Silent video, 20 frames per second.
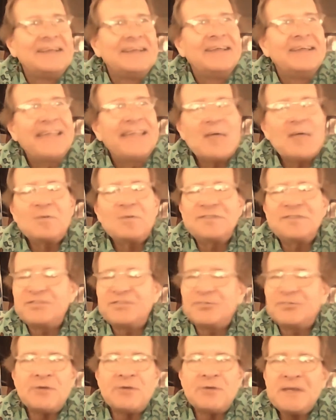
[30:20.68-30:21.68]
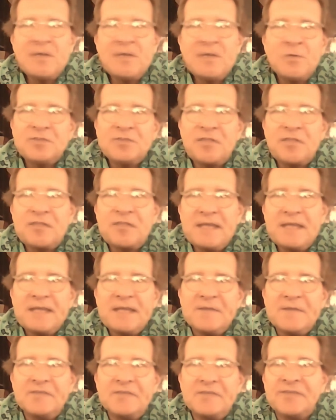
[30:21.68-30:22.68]
That was streaking was a
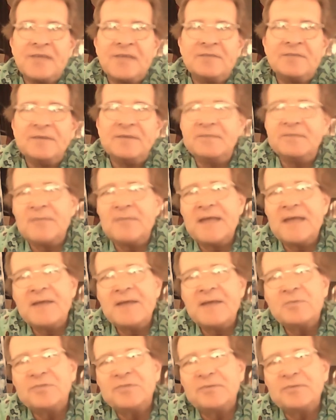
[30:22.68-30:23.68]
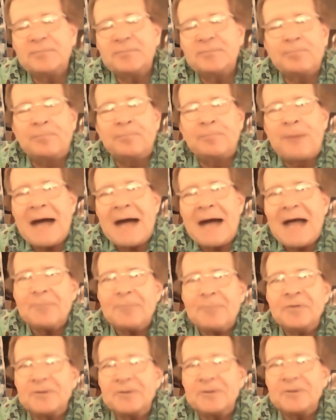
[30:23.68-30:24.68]
thing in the 70s, man. It was a
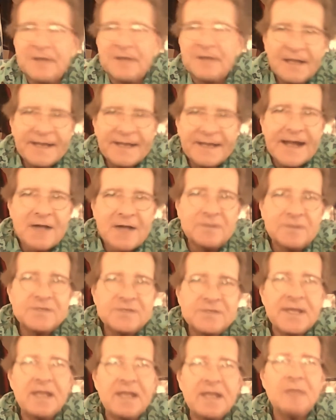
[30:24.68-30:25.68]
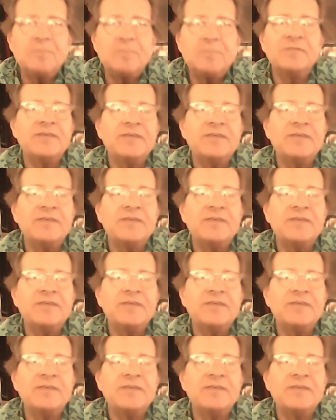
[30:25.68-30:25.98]
popular college campus